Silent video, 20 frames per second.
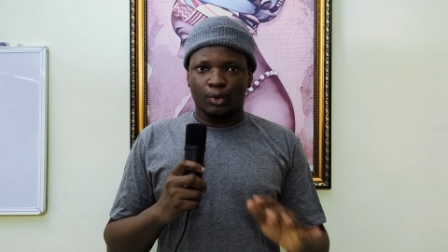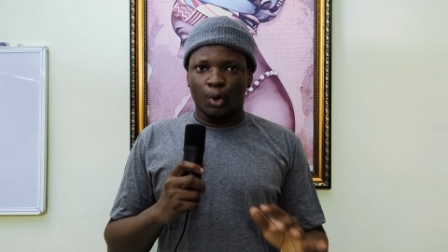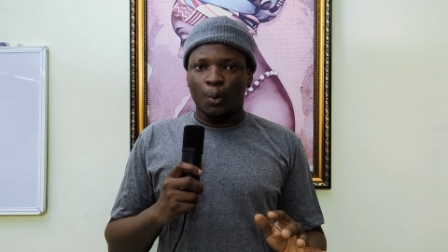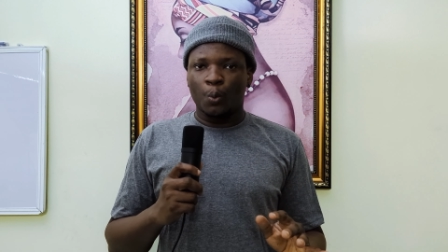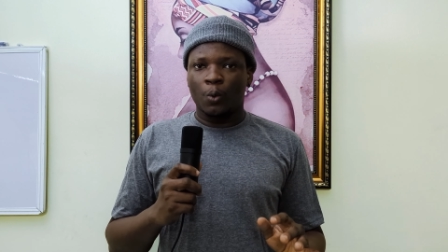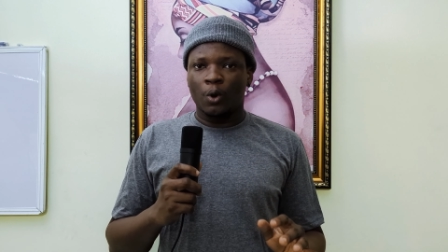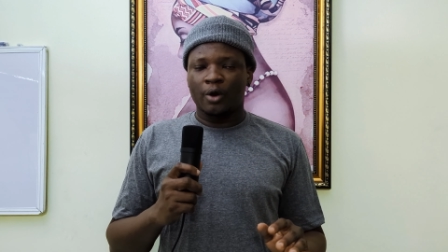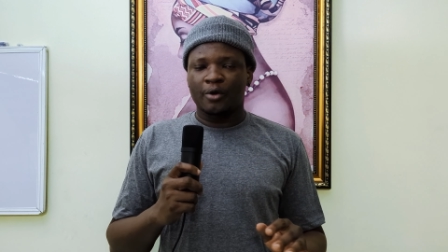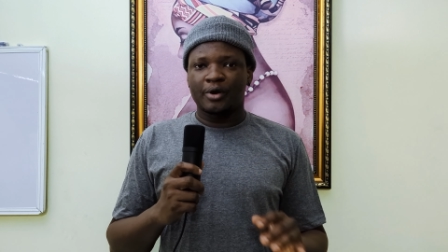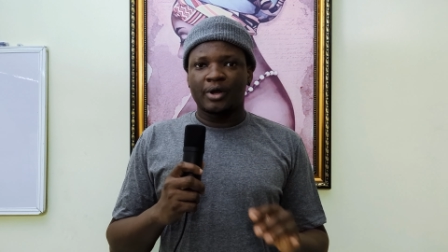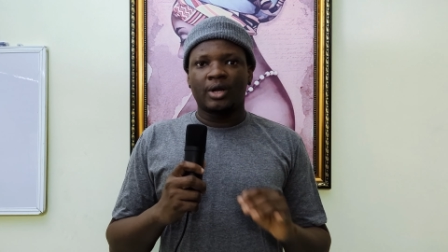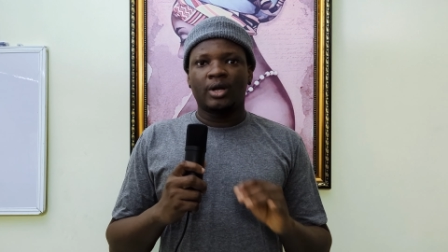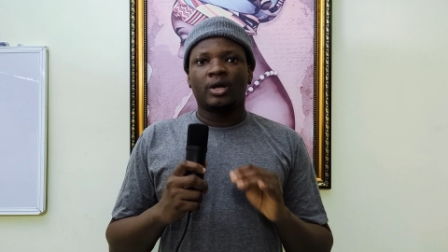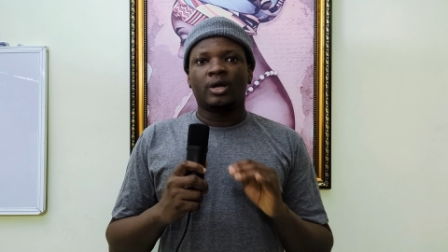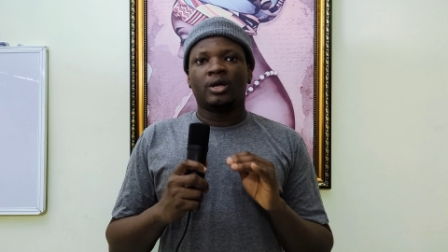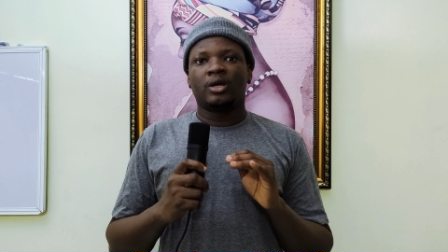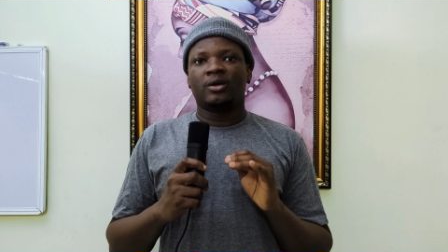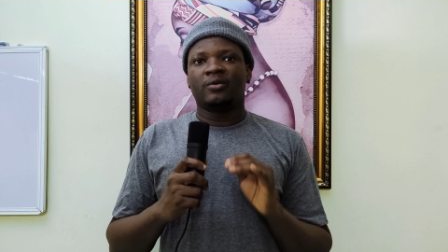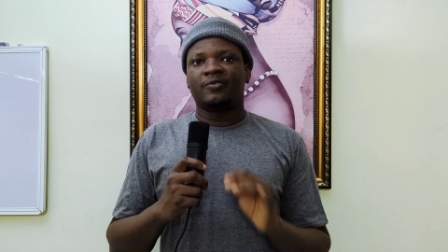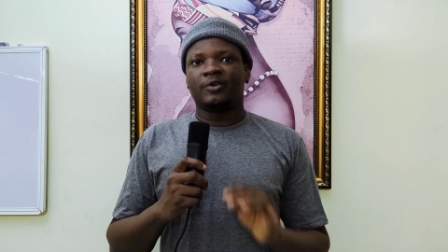don't
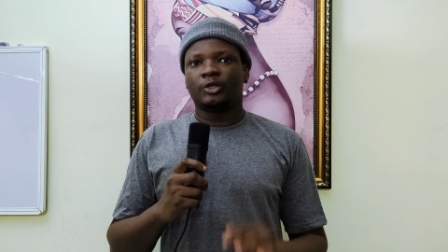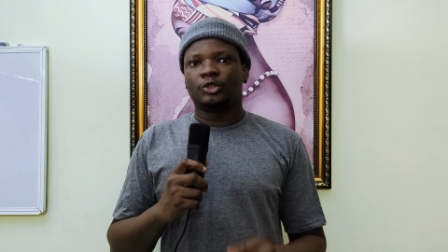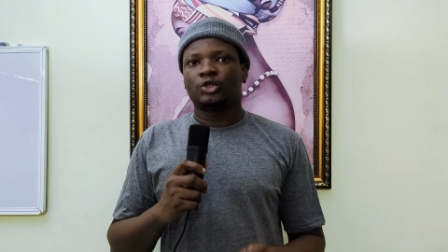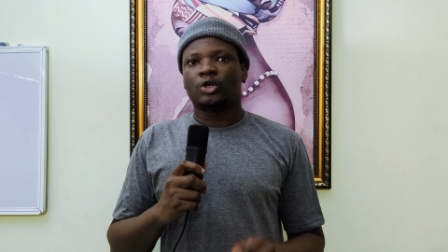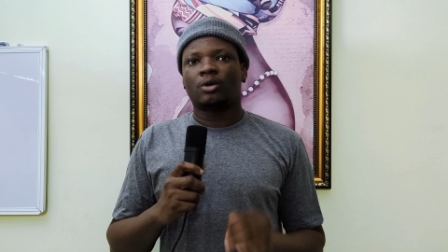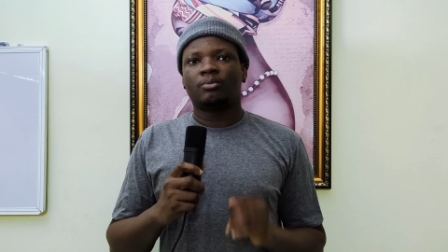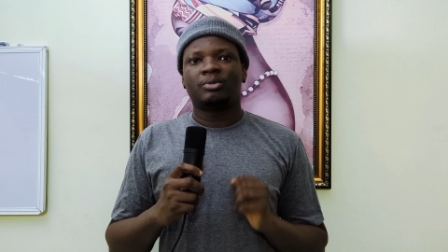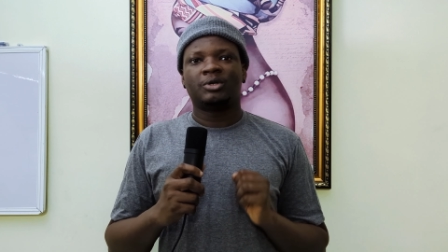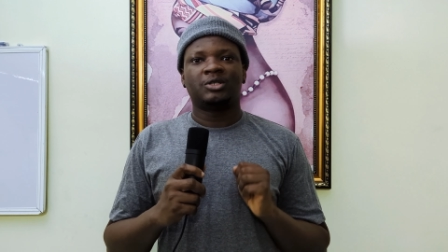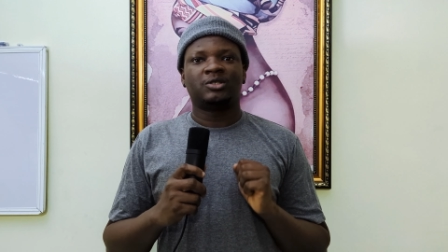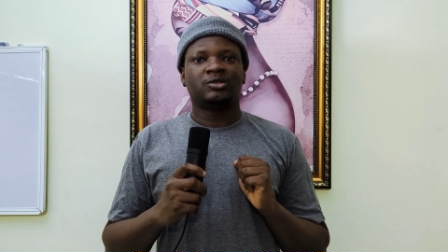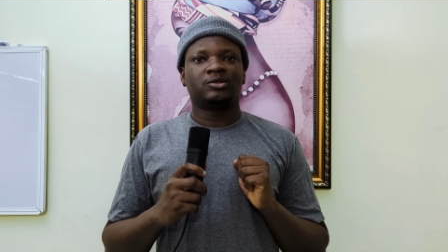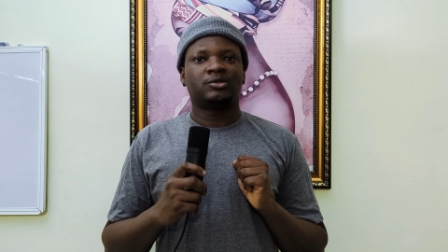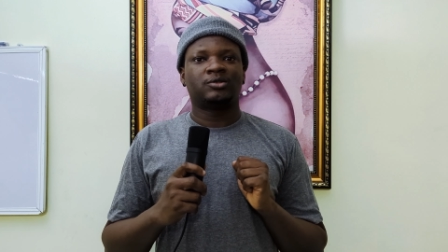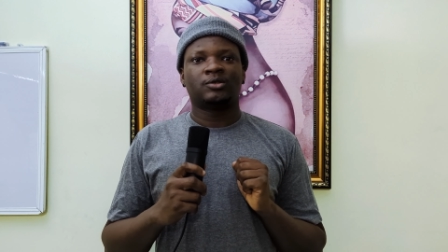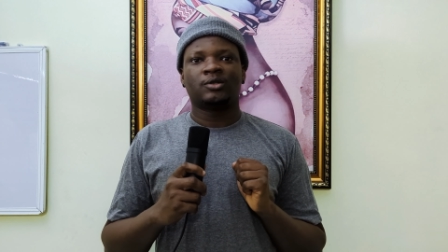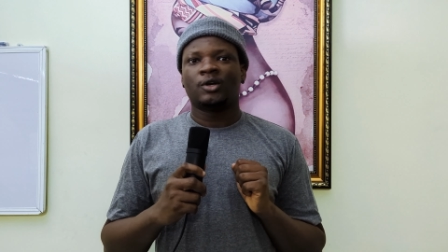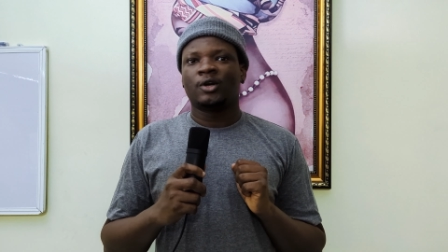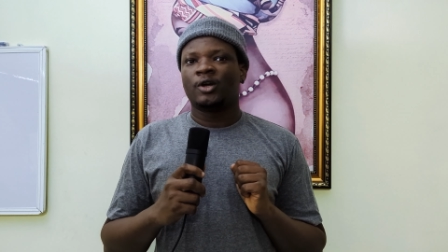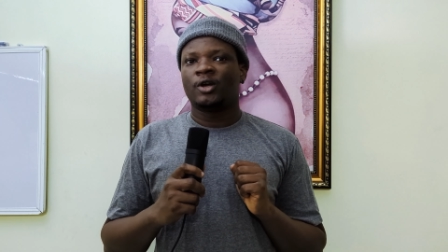worry if a job
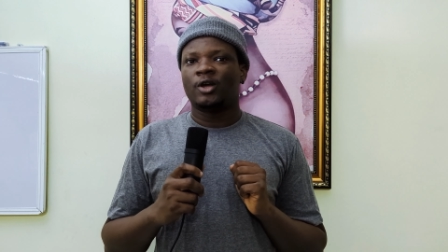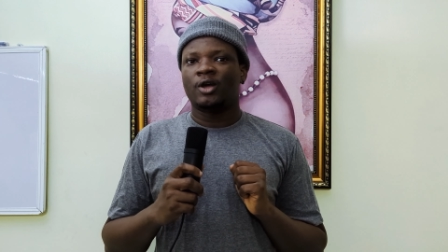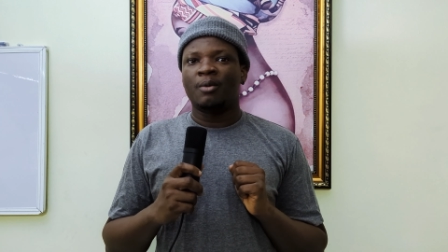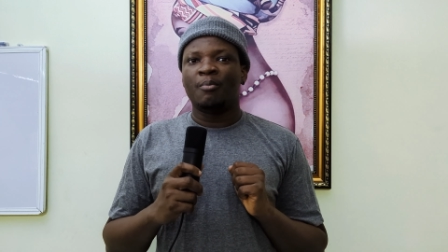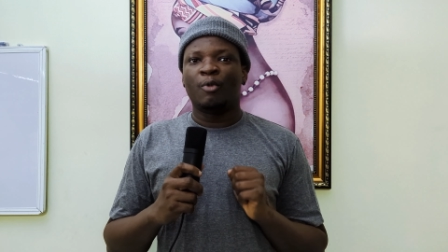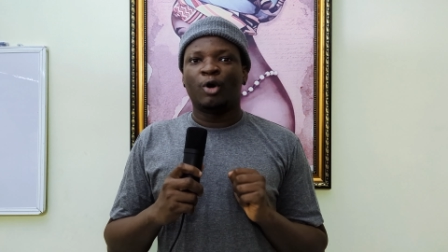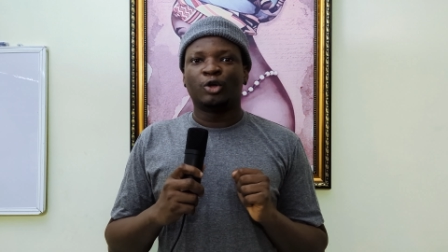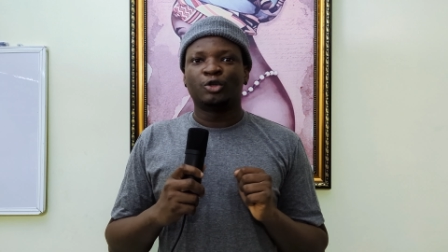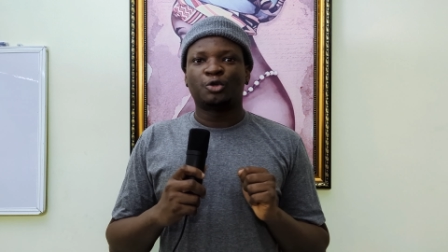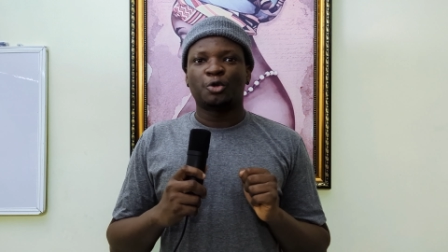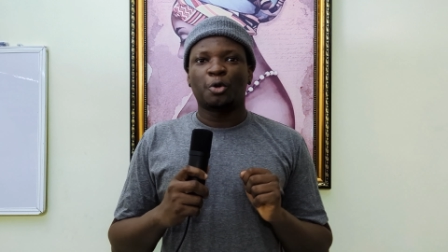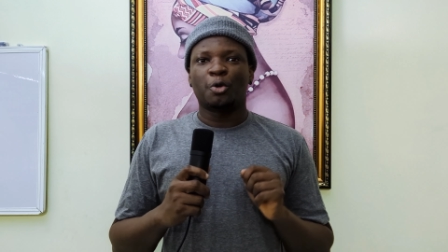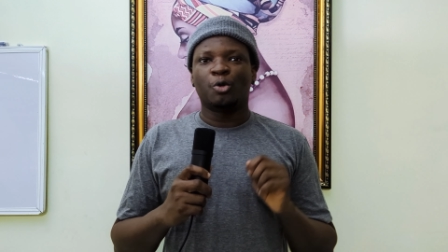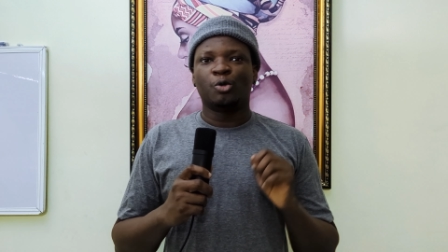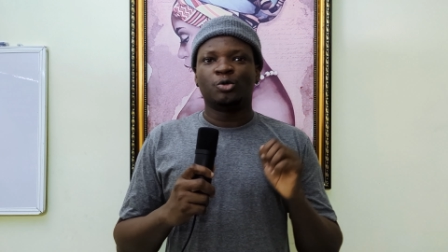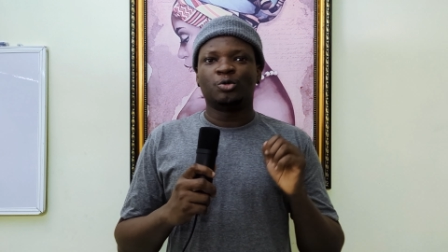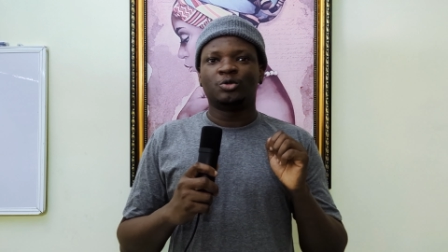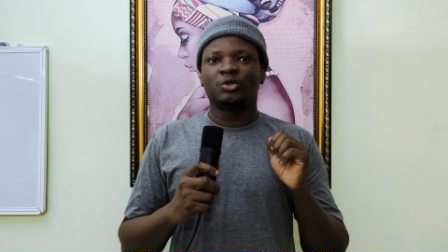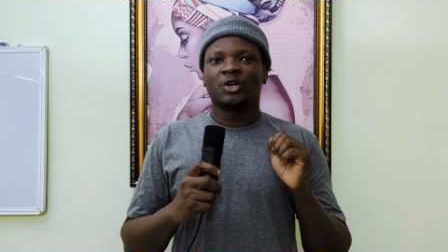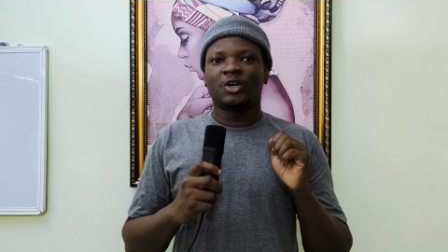is a month
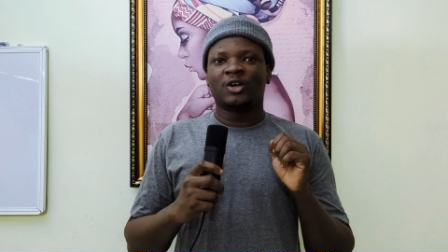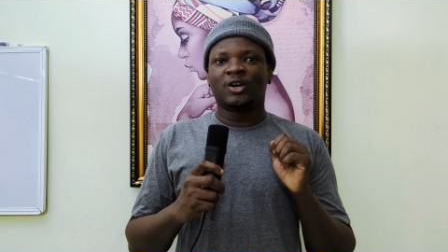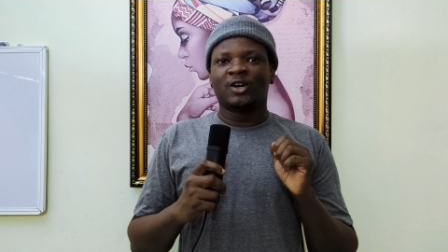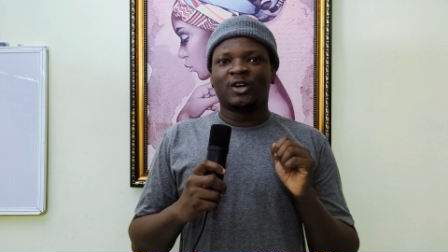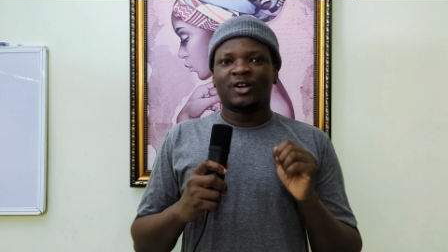old,